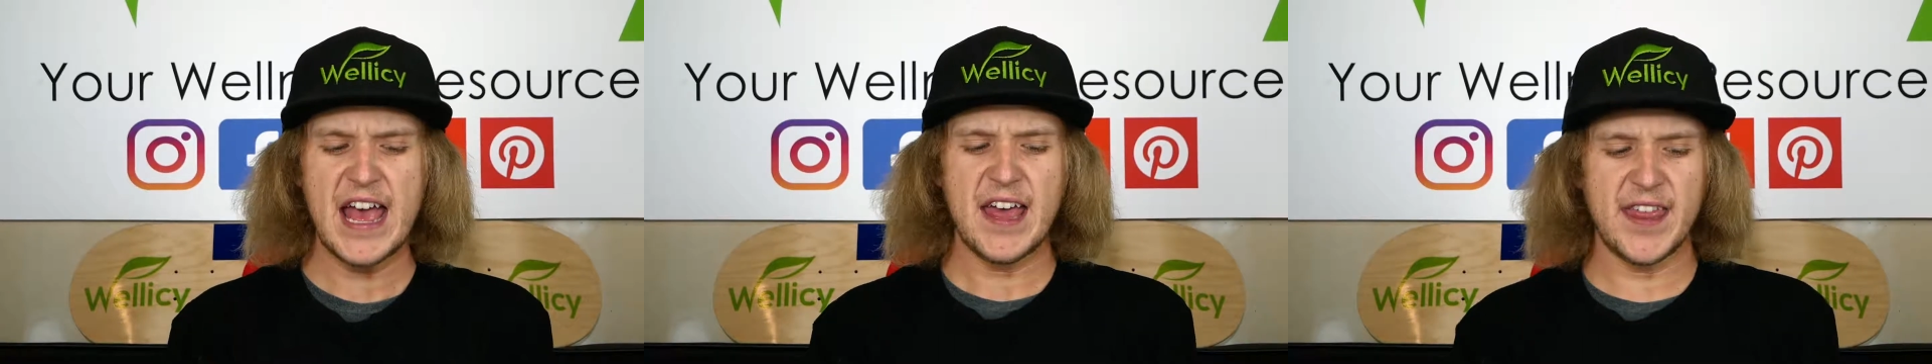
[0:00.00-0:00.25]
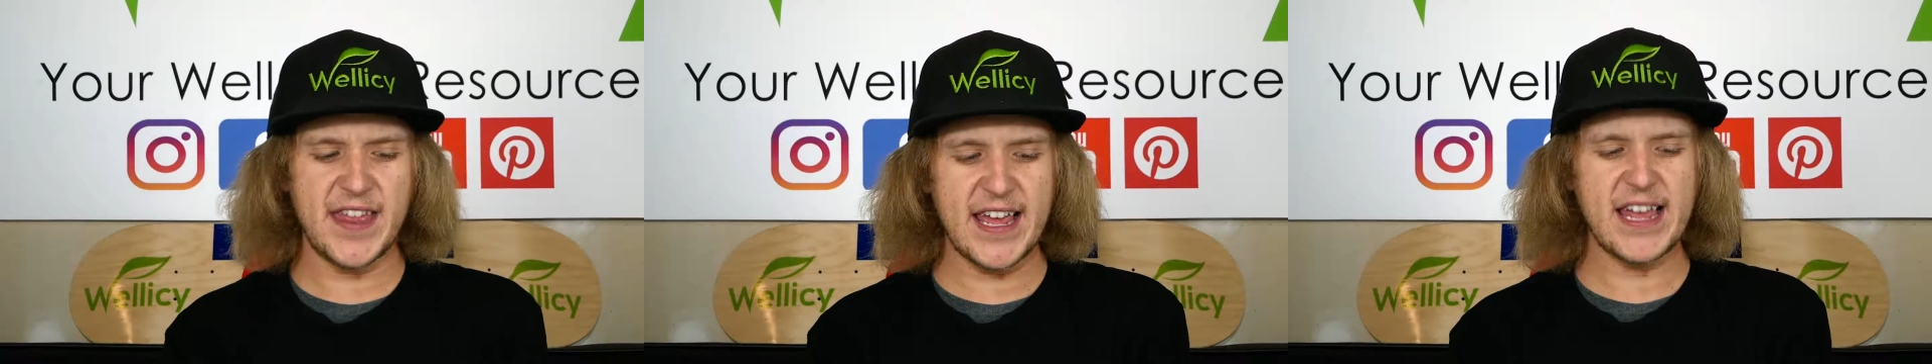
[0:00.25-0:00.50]

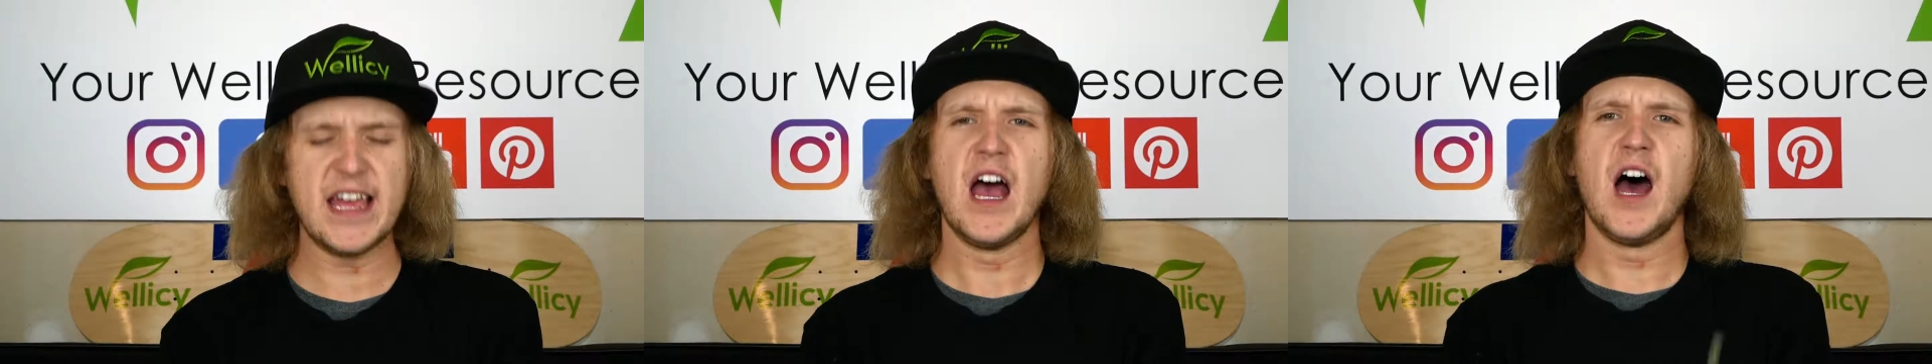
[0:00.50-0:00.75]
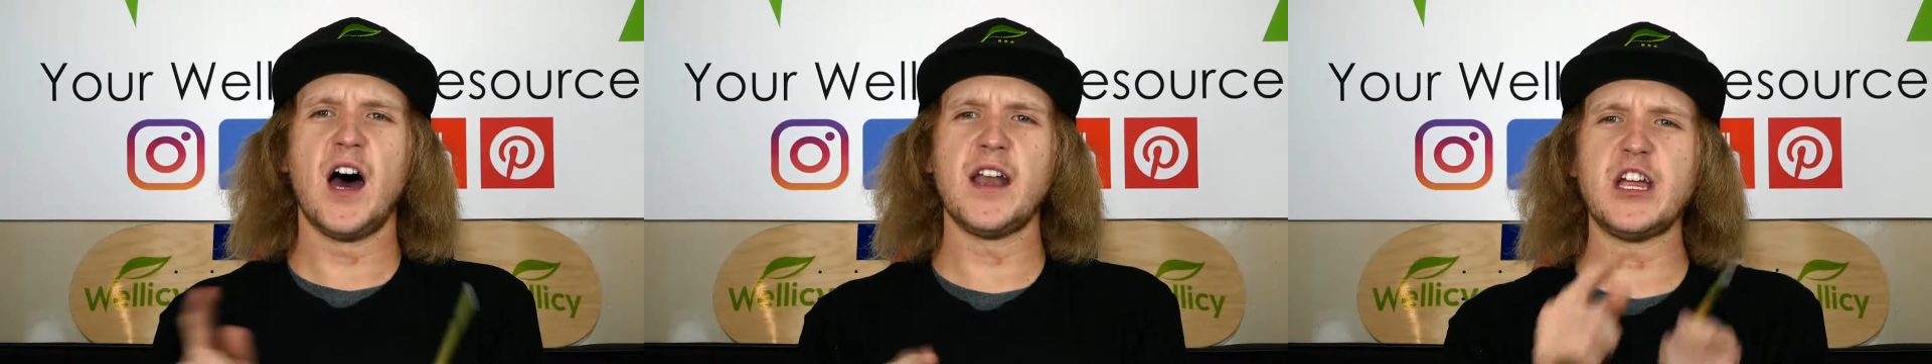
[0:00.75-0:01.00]
the
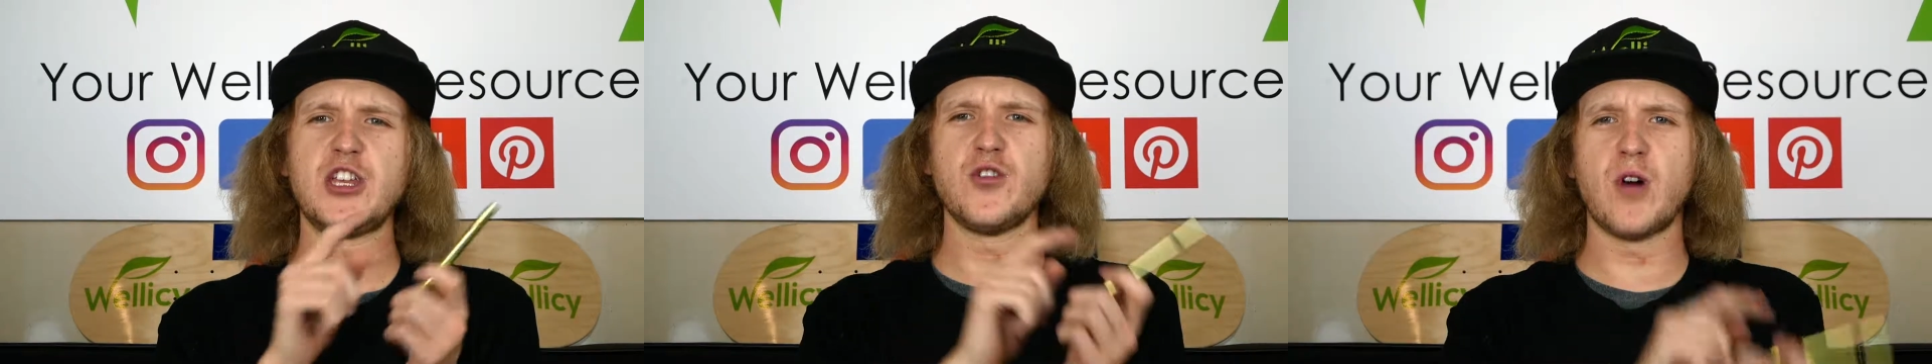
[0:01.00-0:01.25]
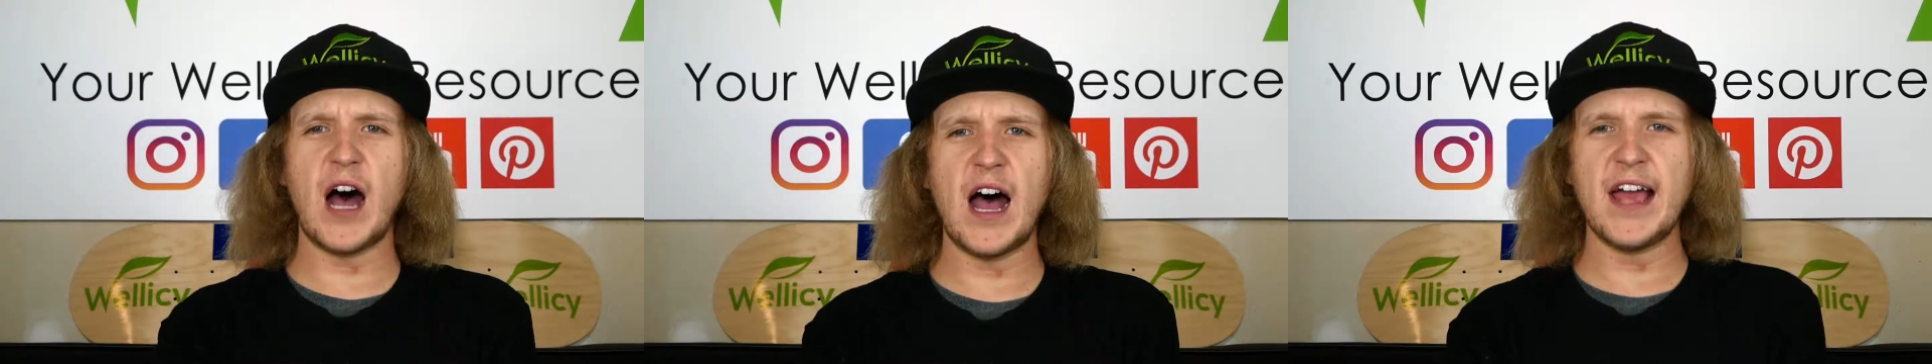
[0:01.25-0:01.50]

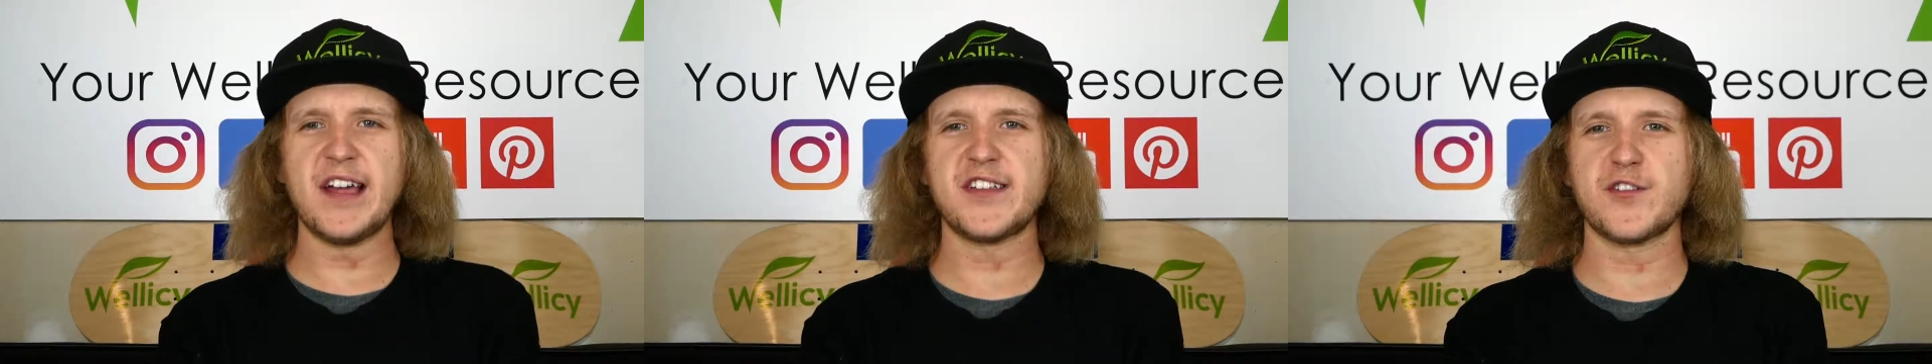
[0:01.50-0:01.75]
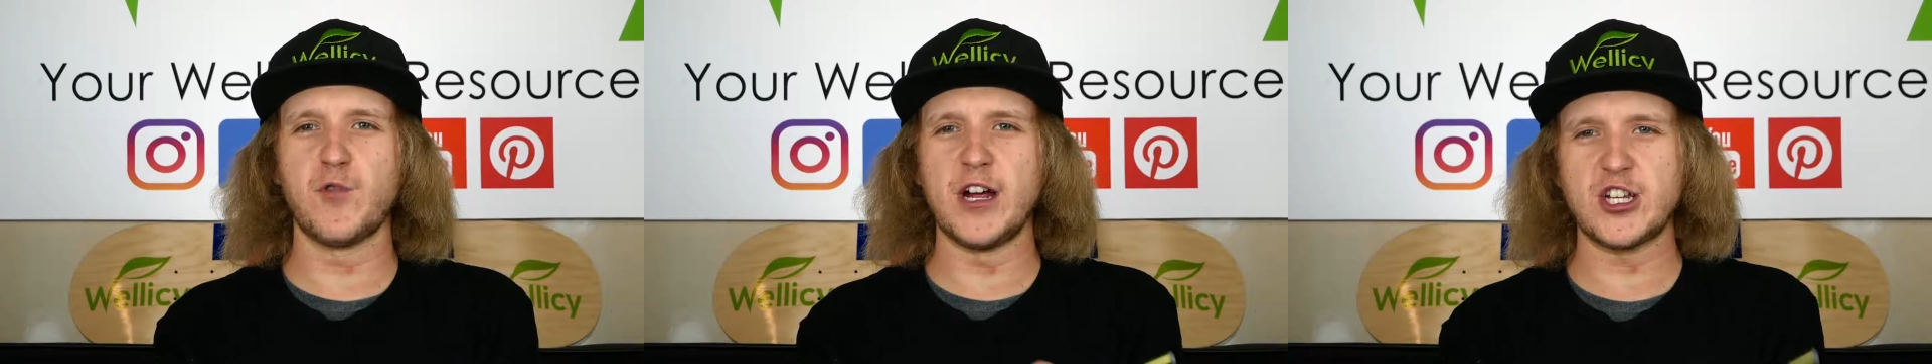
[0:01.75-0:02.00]
Honeydew
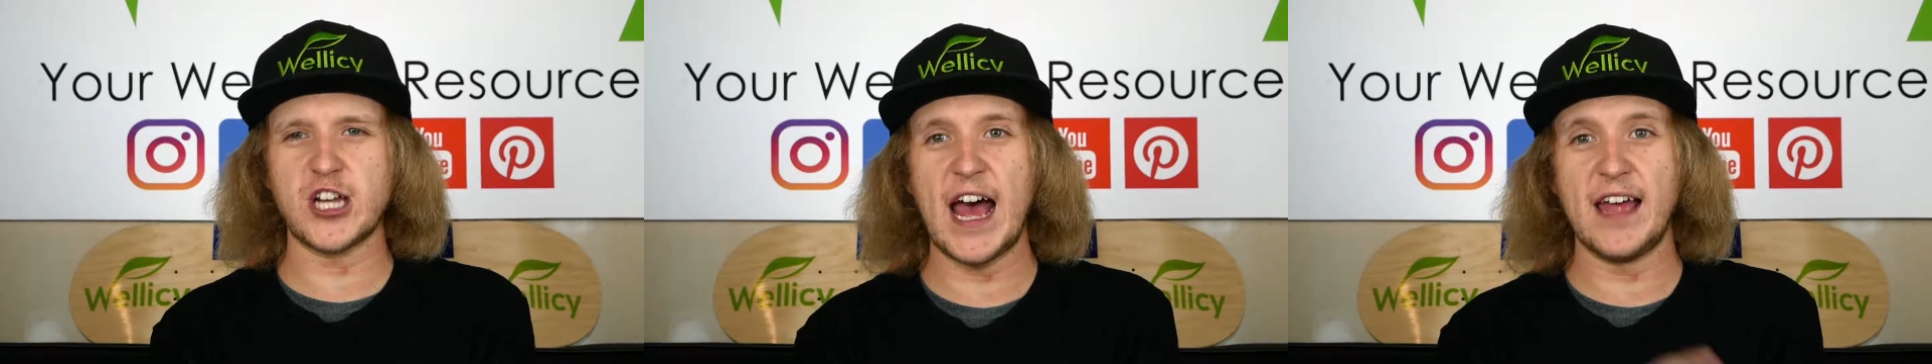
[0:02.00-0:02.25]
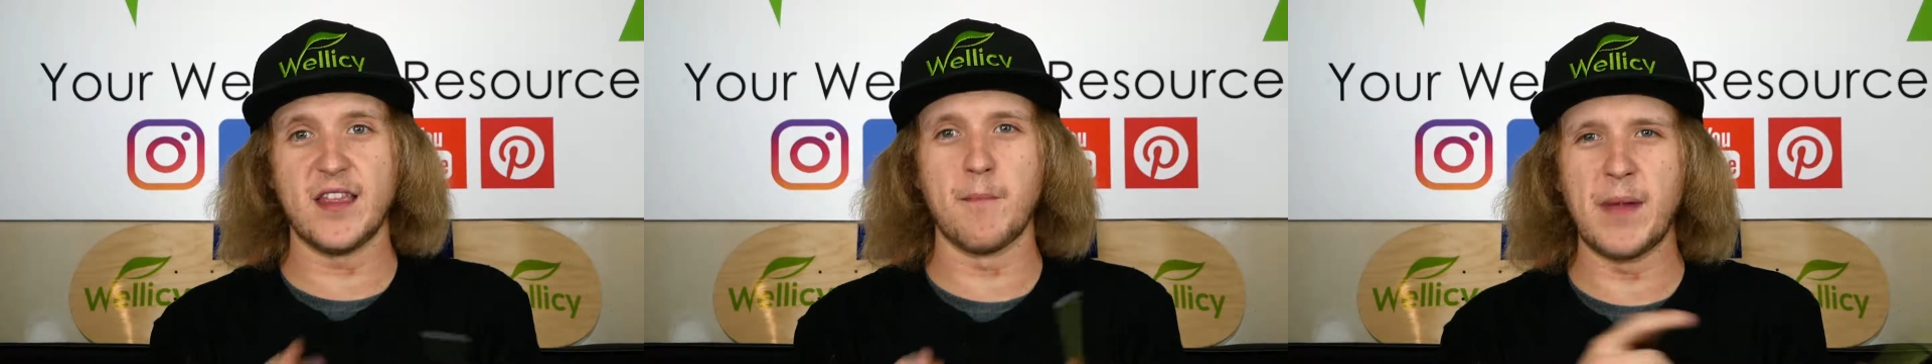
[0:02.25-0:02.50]
Ice, which
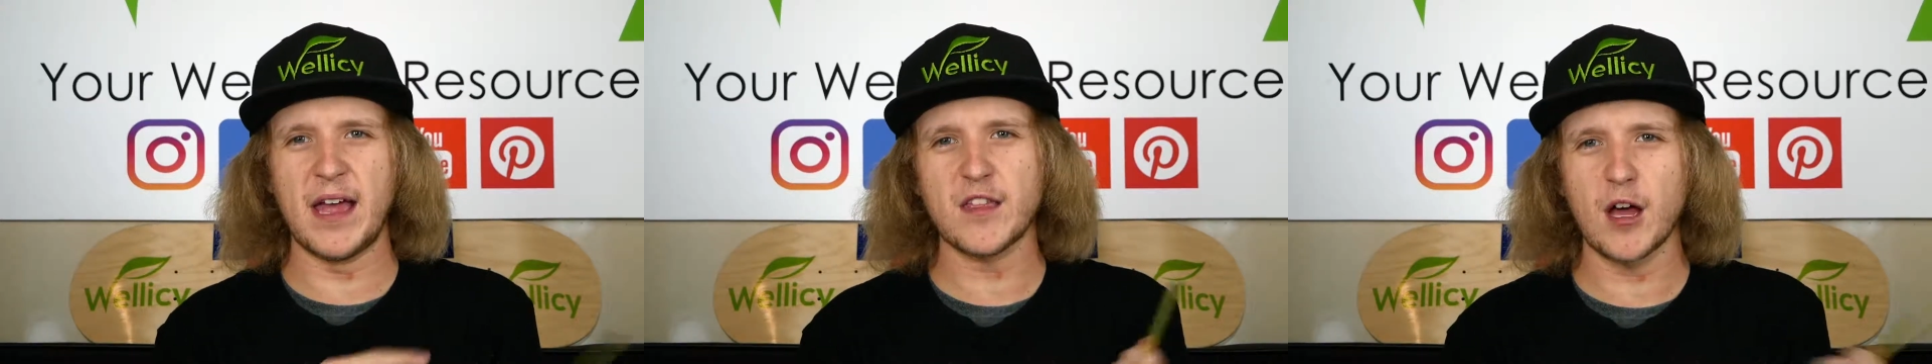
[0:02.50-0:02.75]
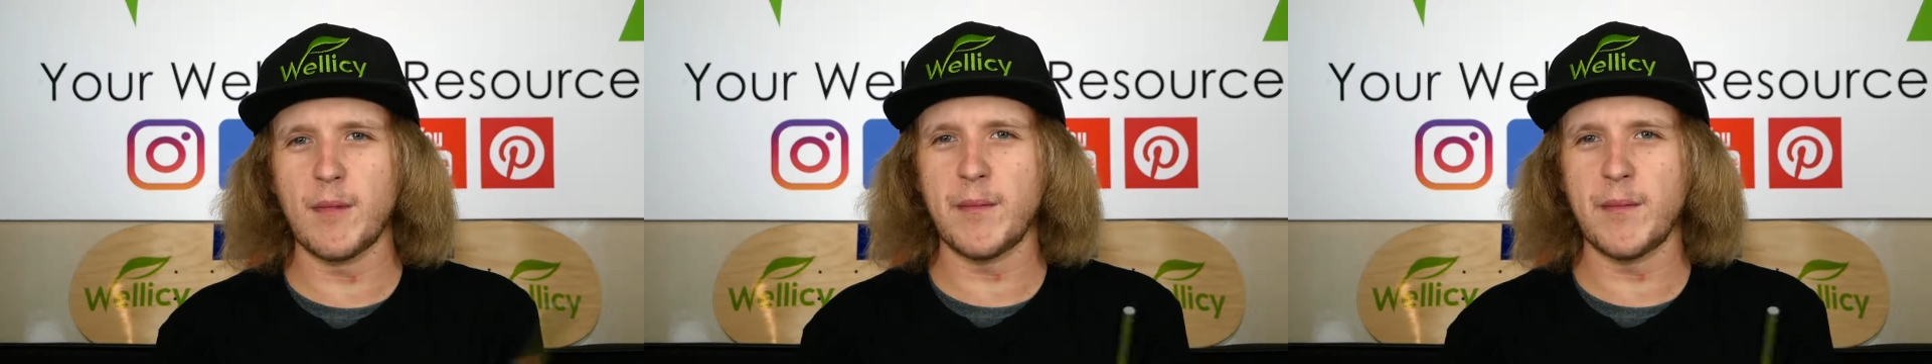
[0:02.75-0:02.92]
had the menthol,